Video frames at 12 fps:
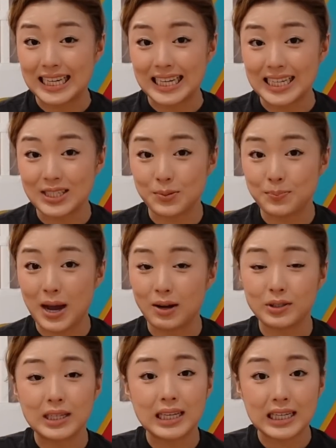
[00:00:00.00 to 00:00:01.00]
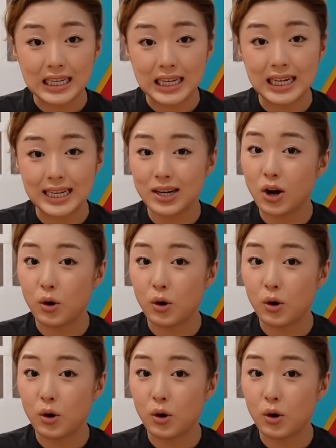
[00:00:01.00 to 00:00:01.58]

it is about healing,